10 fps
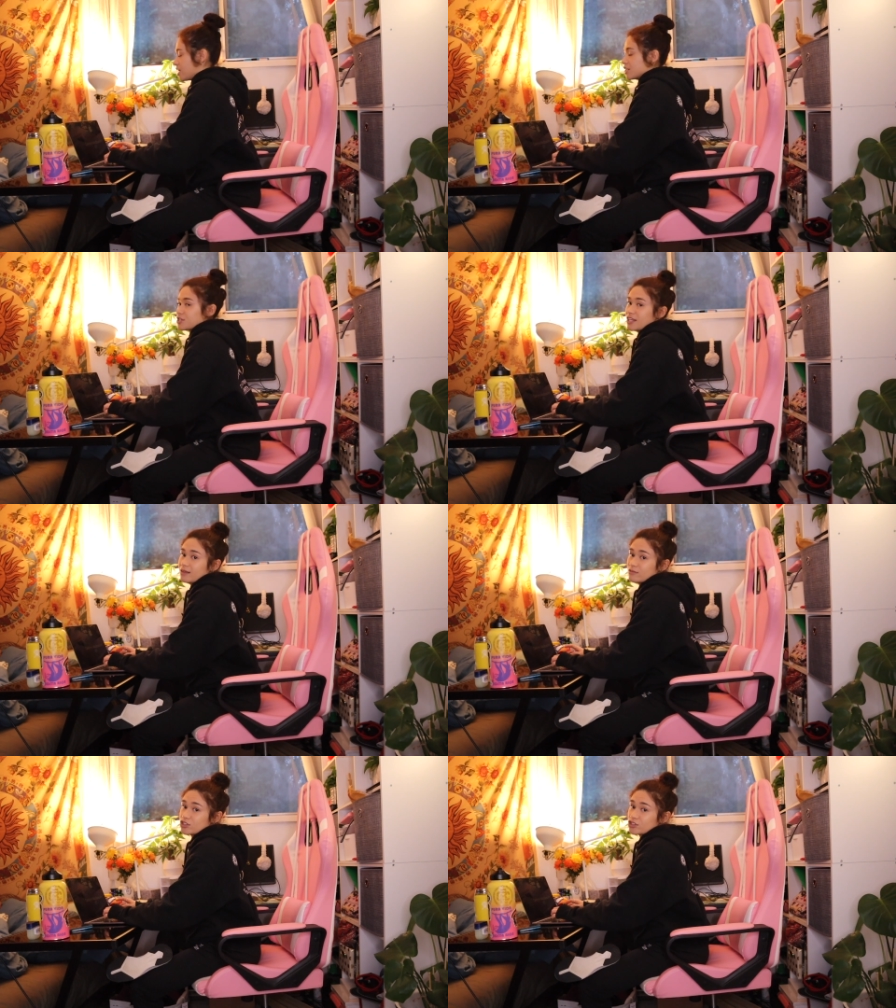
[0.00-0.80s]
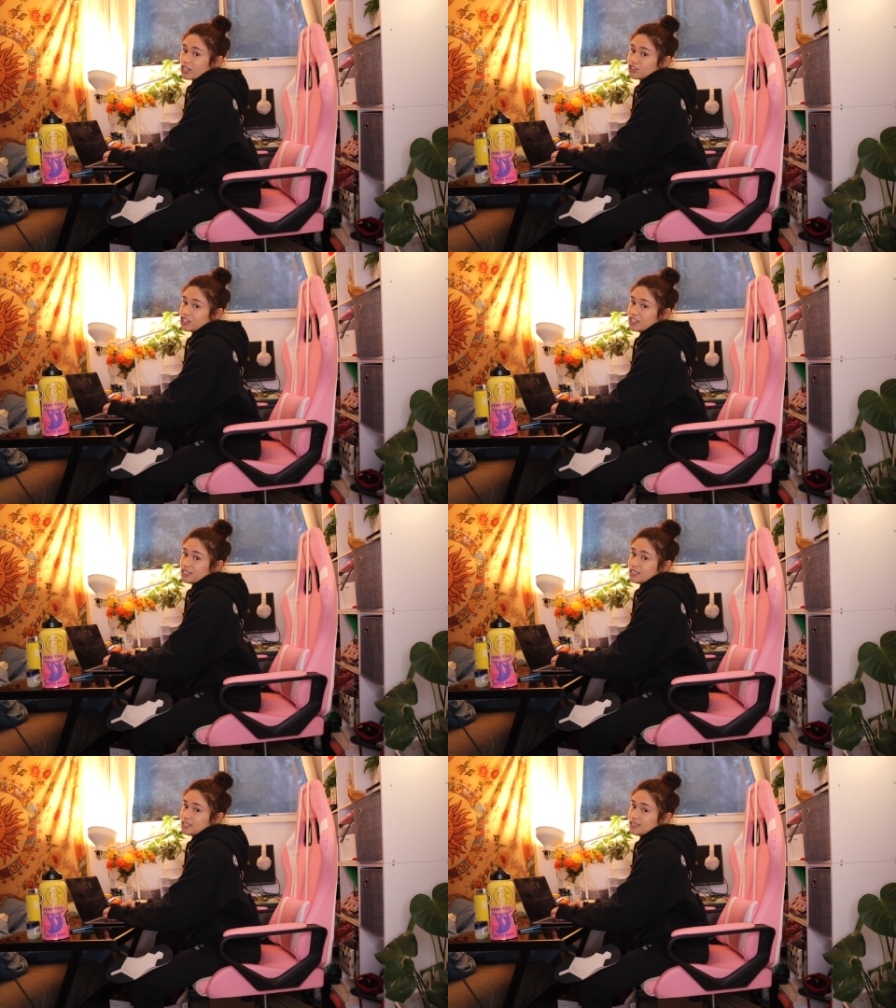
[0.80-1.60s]
so that I'm
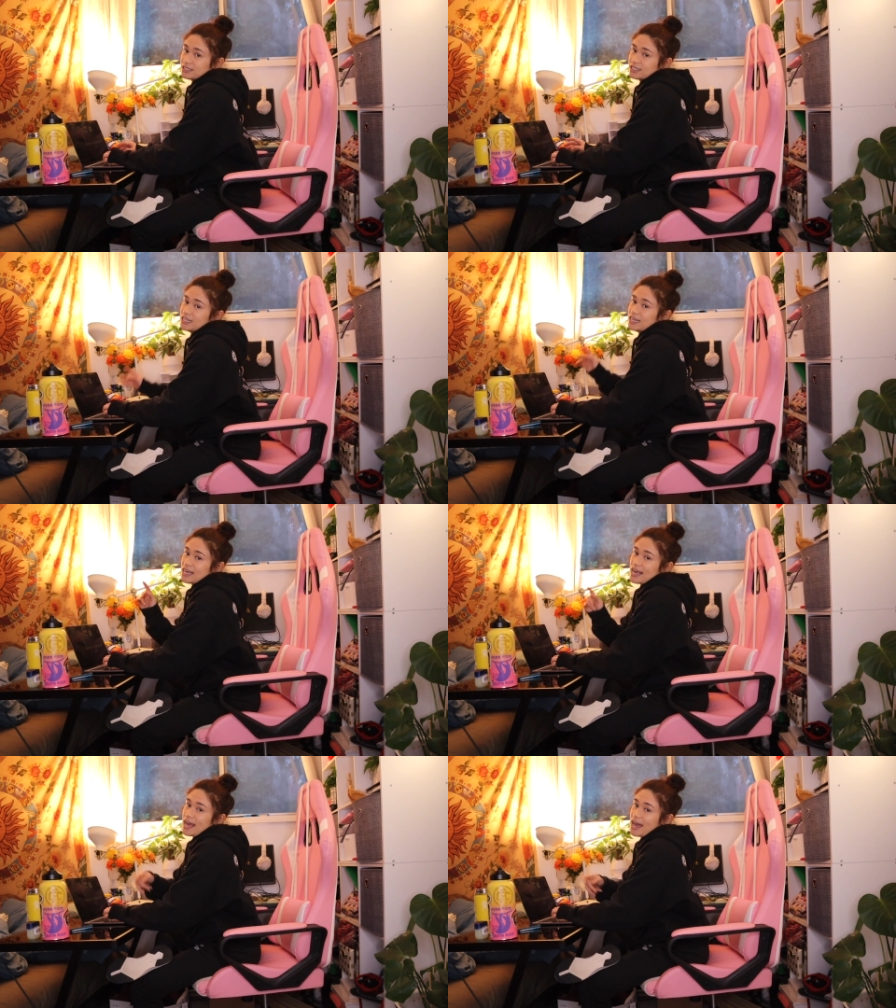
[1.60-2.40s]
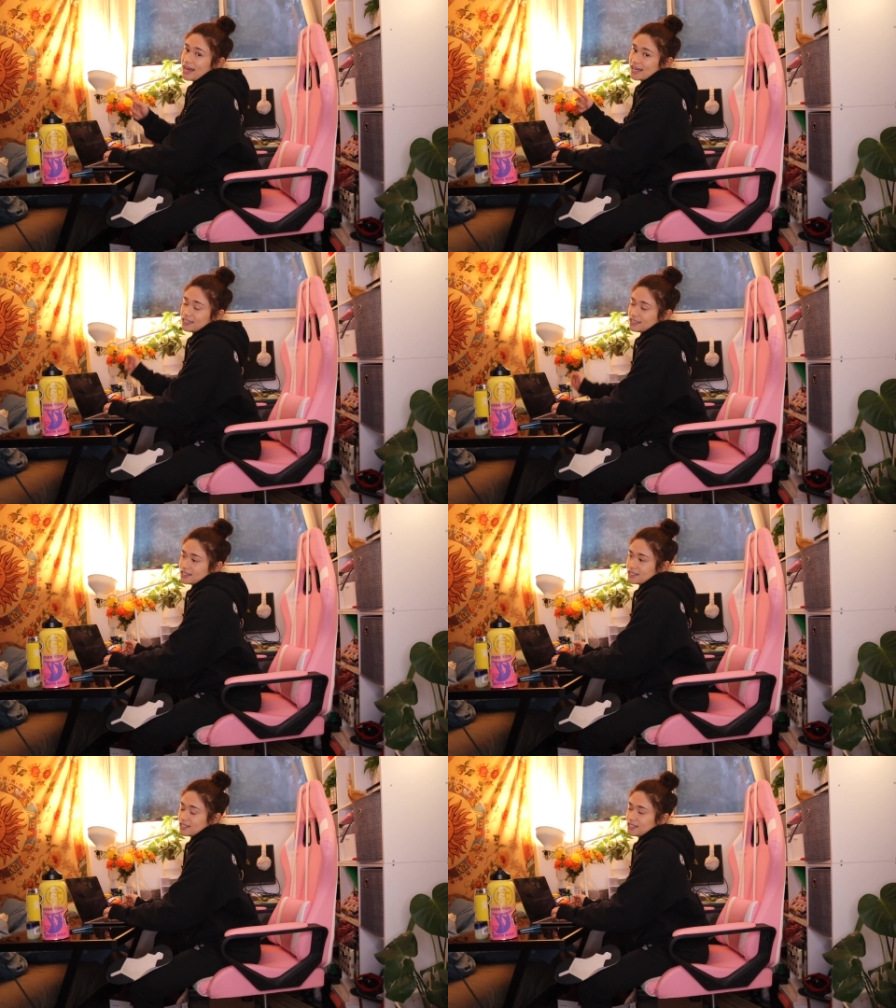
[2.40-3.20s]
stretching
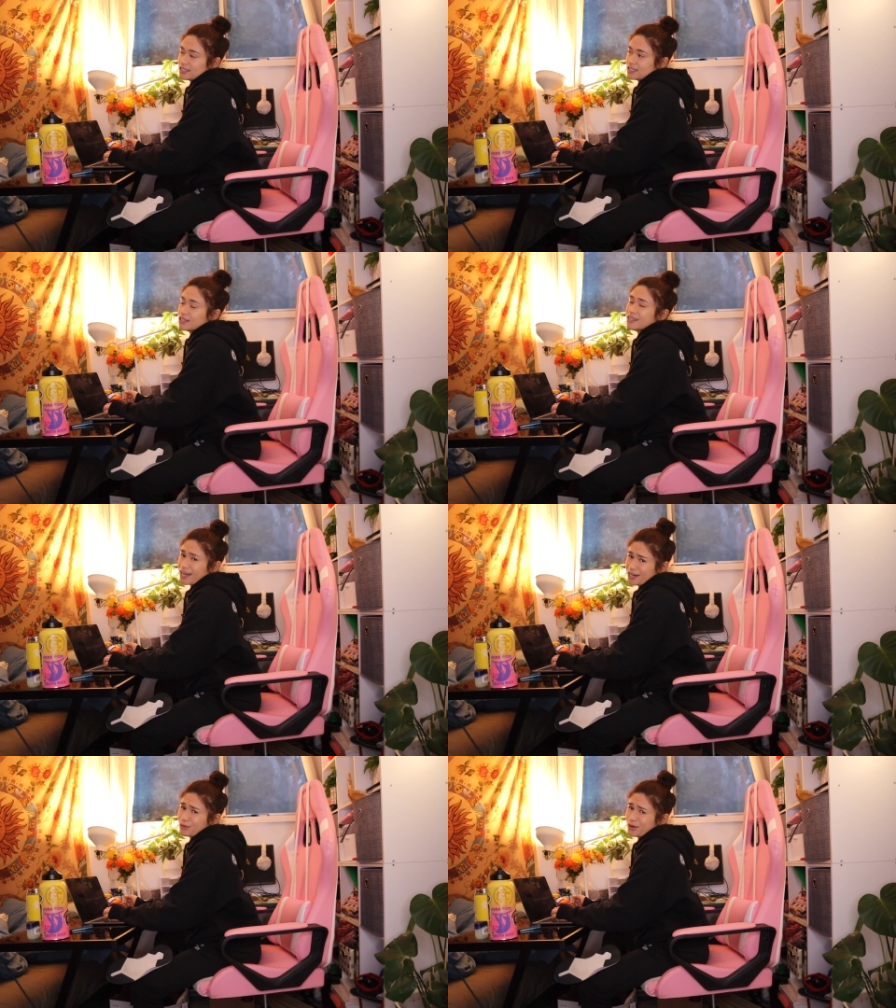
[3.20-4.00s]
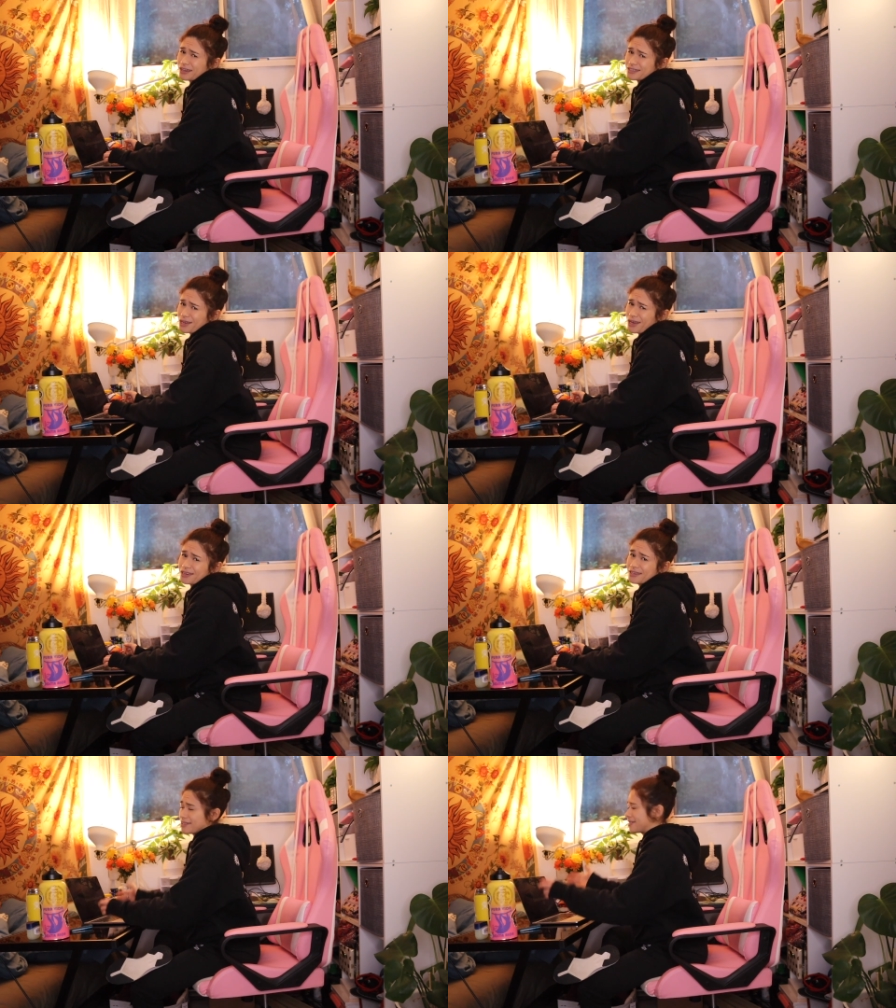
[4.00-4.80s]
and getting work
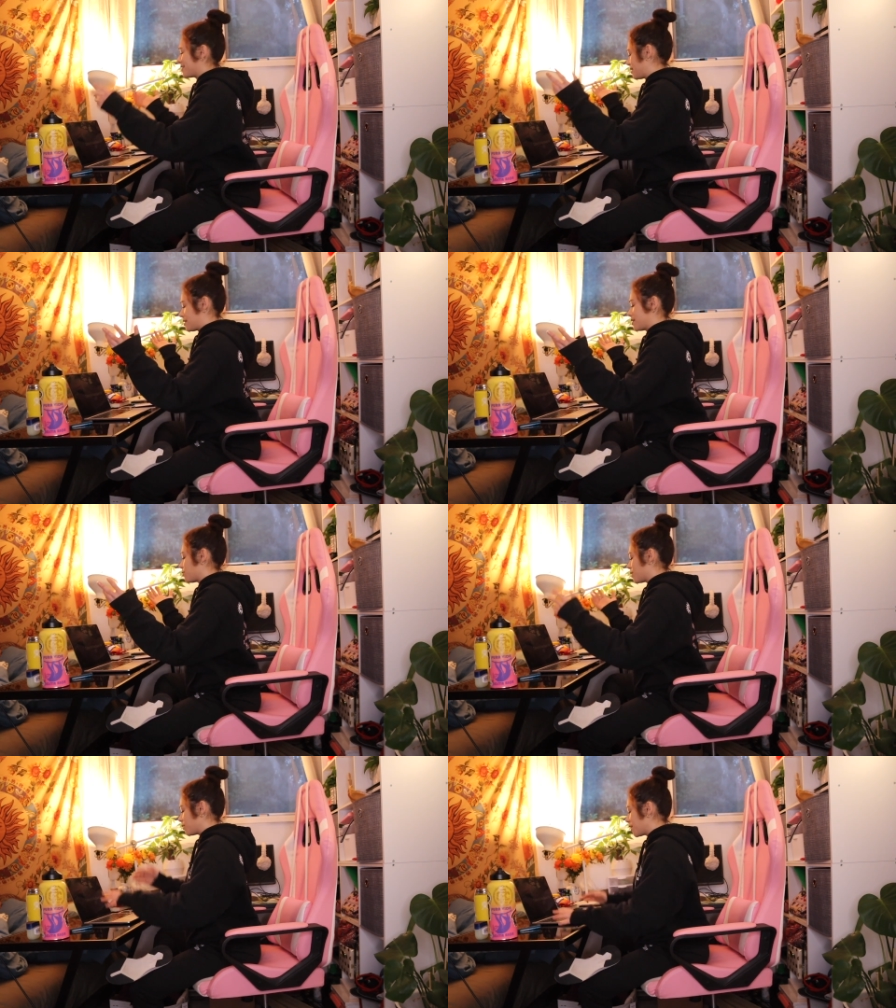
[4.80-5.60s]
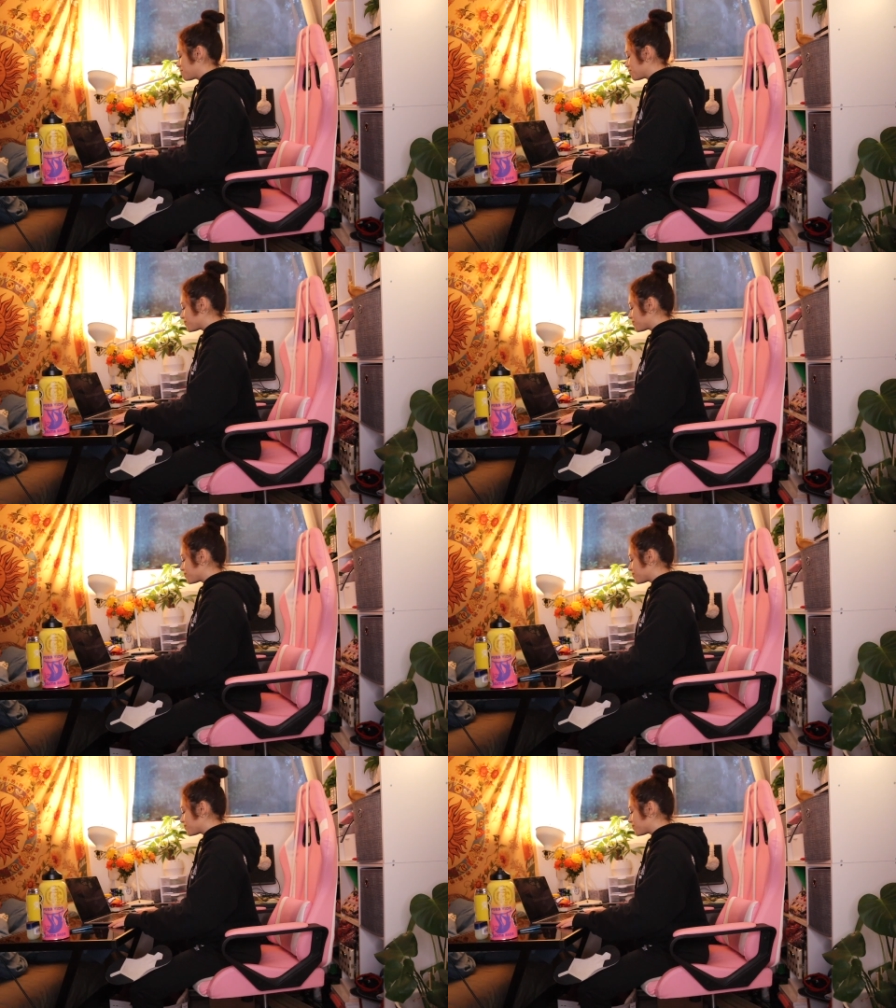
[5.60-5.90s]
done. Win-win.